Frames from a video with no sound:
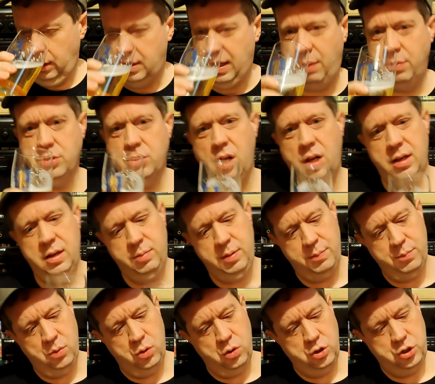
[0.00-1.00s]
That one's got a little
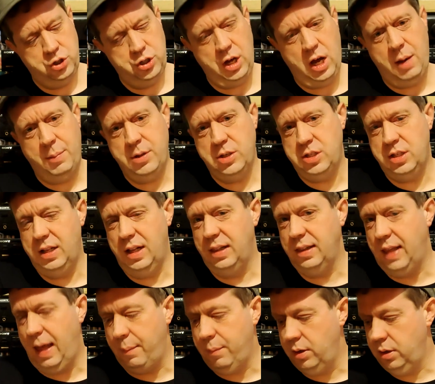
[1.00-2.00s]
bit more sharpness in the
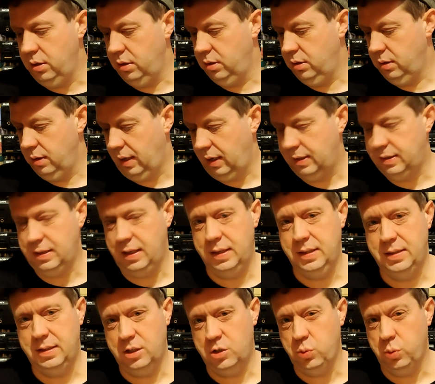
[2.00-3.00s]
lemon, I'd say.
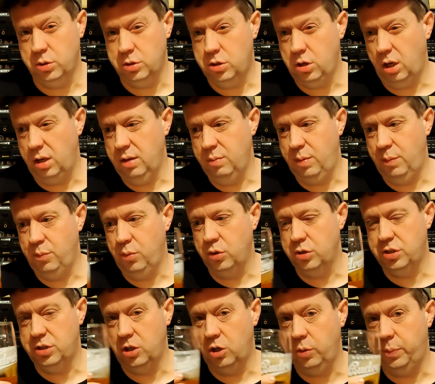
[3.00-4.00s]
This one's got a little bit more
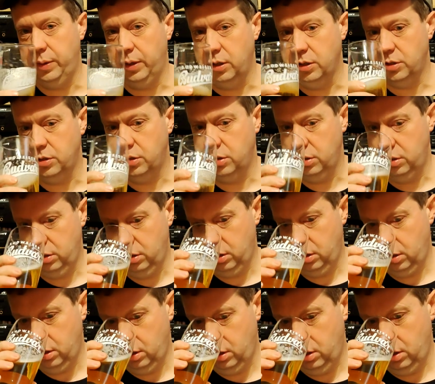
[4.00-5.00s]
syrupiness.
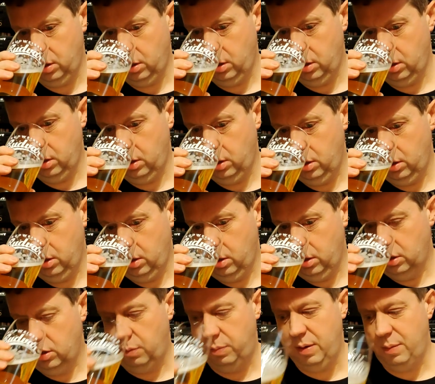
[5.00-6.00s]

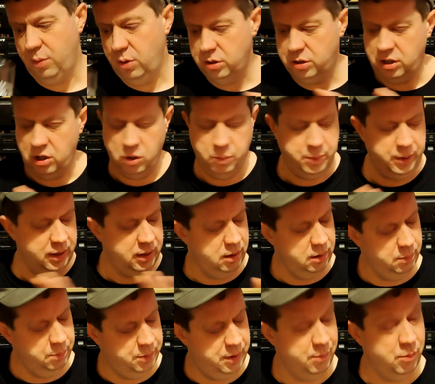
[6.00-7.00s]
So a bit more syrupy,
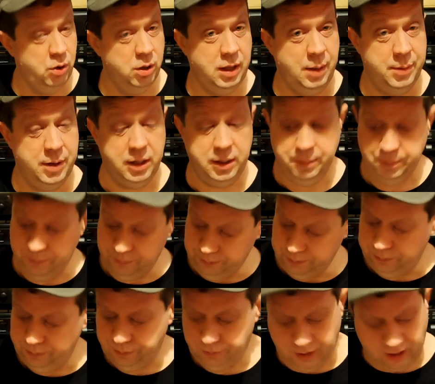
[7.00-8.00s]
a bit more lemony.
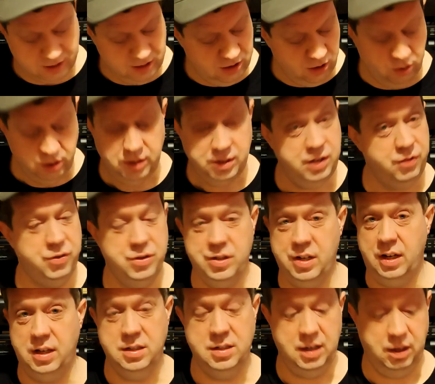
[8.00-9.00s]
That's the only
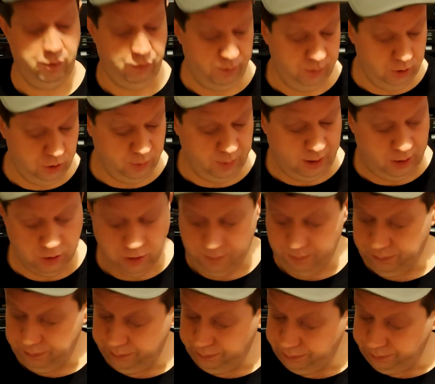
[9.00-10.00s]
difference I can tell from the smells.
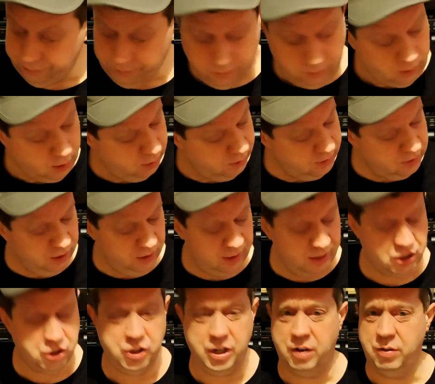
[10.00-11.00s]
These are
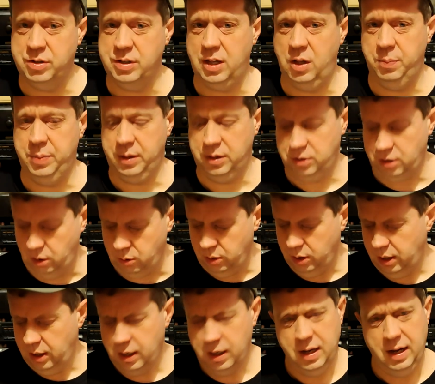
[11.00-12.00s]
nice, generous helpings, though.
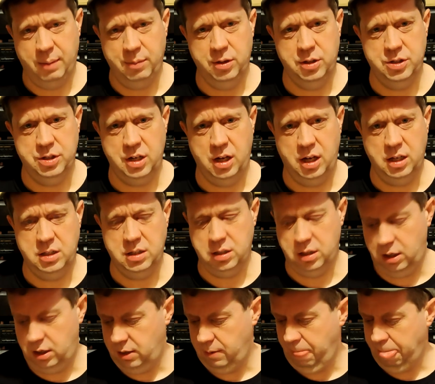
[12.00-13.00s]
I'm going to start
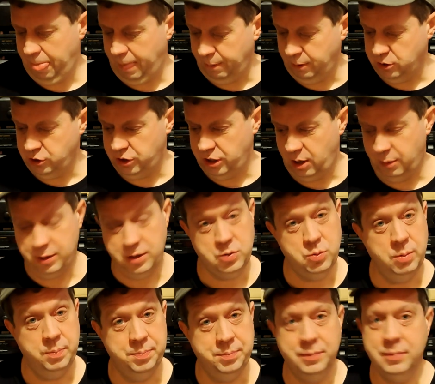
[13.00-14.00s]
with
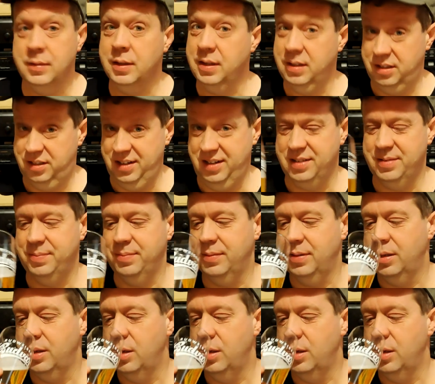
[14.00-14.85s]
this one. Cheers.